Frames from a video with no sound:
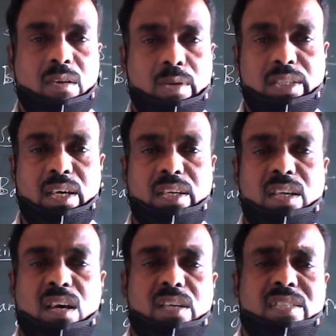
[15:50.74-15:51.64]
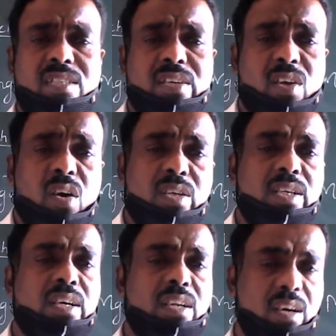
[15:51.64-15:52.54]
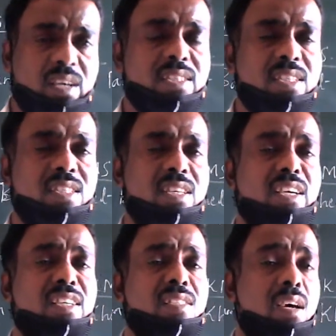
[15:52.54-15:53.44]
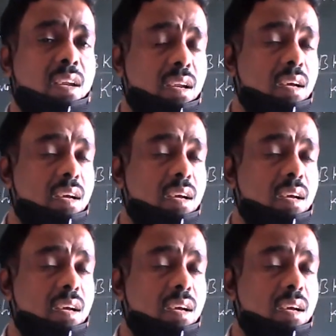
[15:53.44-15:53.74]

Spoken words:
Whether nurse, doctor or assistants or